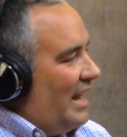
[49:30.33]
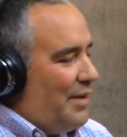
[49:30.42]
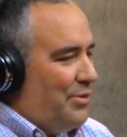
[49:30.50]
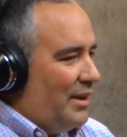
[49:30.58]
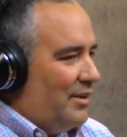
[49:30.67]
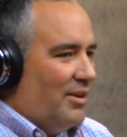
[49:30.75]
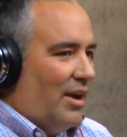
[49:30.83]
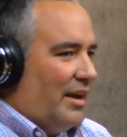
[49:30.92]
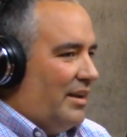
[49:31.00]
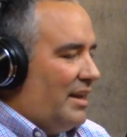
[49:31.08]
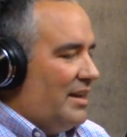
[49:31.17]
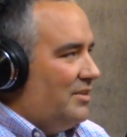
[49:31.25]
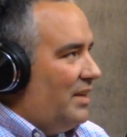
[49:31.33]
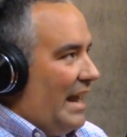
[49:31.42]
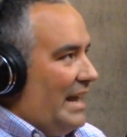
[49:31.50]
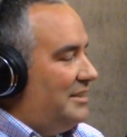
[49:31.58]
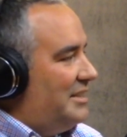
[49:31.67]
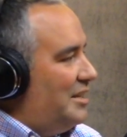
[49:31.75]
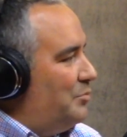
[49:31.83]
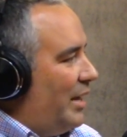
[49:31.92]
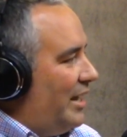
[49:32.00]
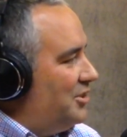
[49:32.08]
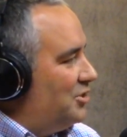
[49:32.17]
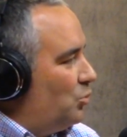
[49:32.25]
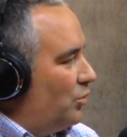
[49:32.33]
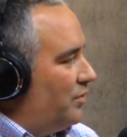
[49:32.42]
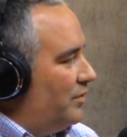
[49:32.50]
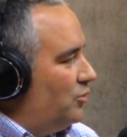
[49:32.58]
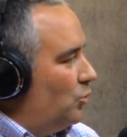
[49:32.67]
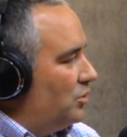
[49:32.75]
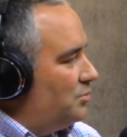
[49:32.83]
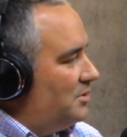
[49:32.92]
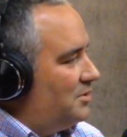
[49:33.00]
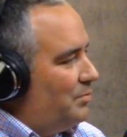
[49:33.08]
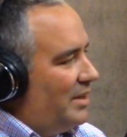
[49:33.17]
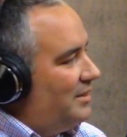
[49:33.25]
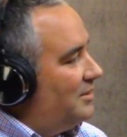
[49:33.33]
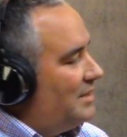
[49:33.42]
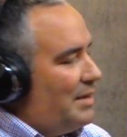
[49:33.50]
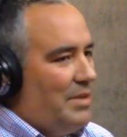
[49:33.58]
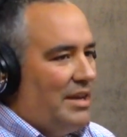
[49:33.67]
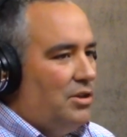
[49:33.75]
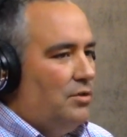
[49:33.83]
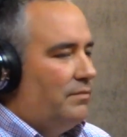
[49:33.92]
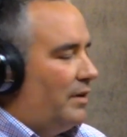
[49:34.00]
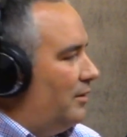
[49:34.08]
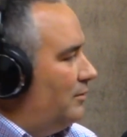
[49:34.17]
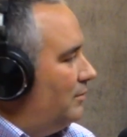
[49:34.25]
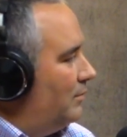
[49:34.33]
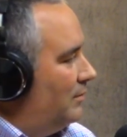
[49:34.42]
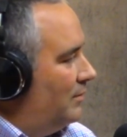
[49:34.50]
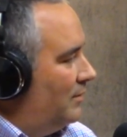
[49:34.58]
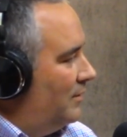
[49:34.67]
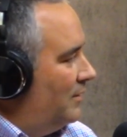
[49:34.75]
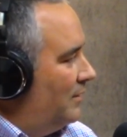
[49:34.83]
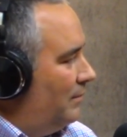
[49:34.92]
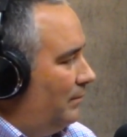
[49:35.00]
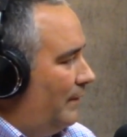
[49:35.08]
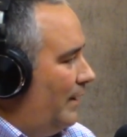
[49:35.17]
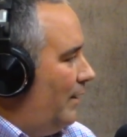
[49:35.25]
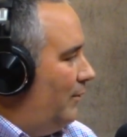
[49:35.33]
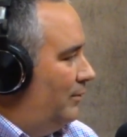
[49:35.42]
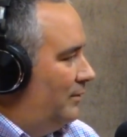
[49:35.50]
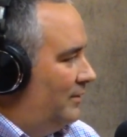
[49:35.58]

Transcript: I think getting 18 pages worth of endorsements, man, does that make you vote? No.